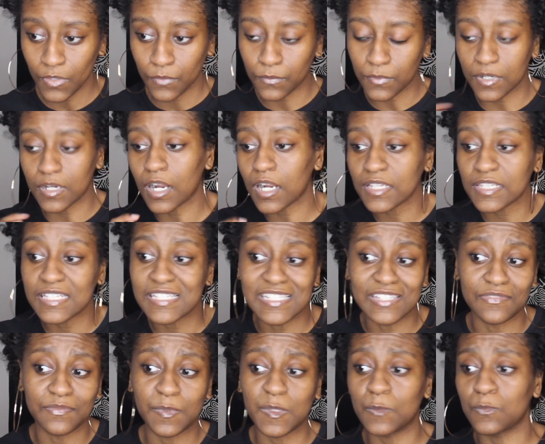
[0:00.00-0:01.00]
regardless
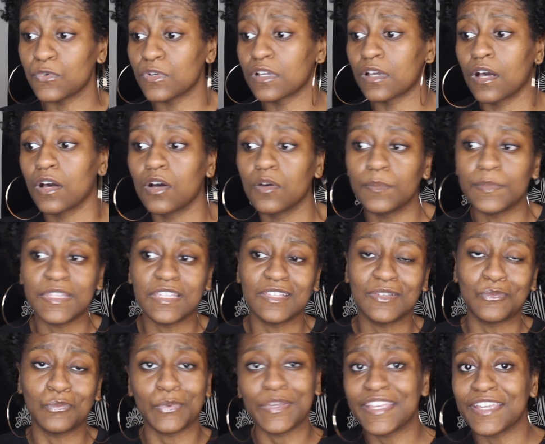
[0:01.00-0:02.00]
if people call
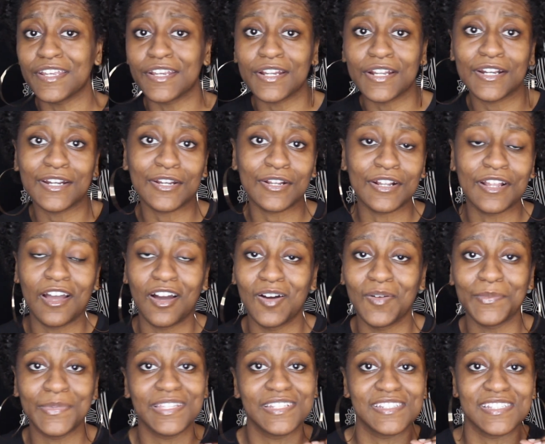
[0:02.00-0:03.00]
me weird or call
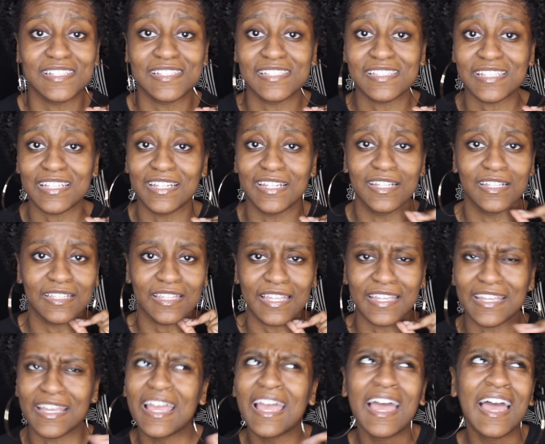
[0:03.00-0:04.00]
me just
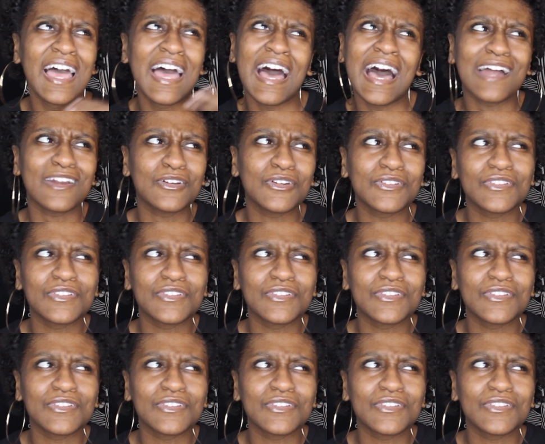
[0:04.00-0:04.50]
like, I don't